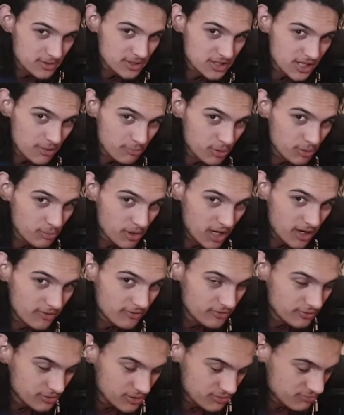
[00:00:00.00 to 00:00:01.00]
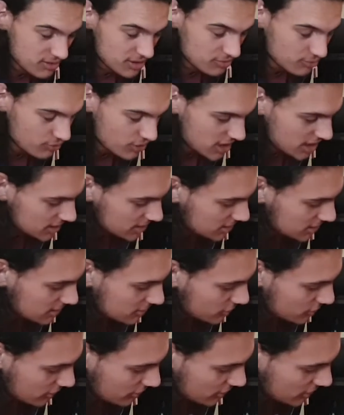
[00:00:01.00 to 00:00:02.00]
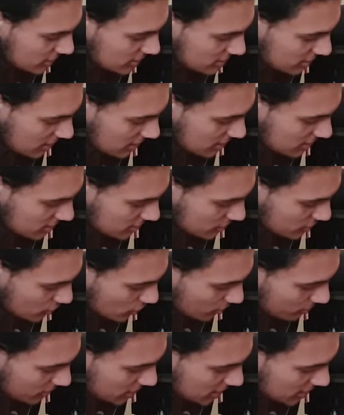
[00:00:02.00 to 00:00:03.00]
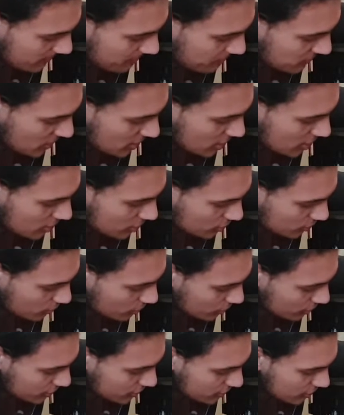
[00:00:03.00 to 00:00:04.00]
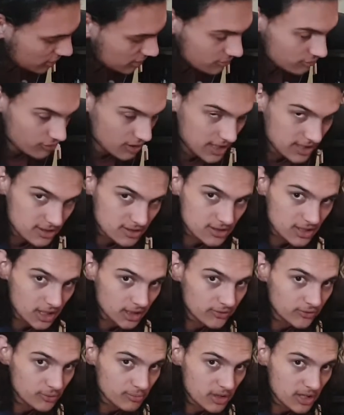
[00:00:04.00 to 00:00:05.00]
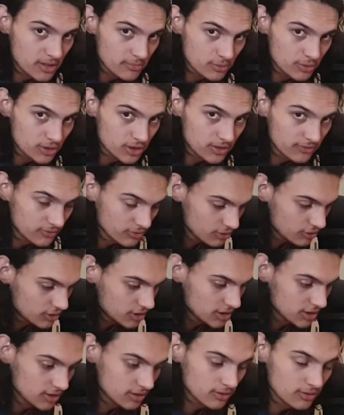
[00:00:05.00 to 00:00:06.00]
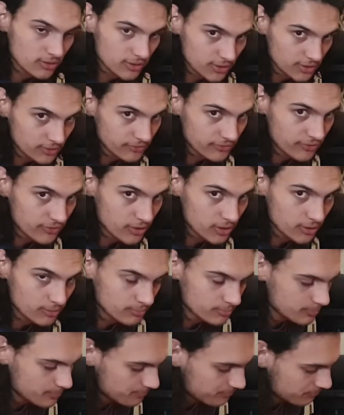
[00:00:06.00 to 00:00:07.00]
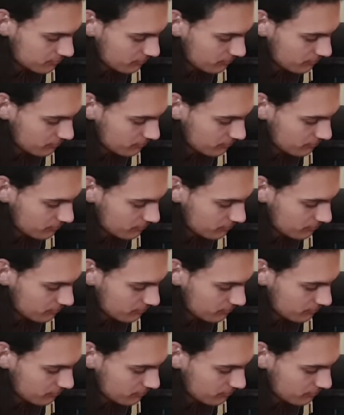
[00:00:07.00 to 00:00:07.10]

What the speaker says: it's up above, but rarely these days. It's normally towards the right side of your motherboard if you're looking at from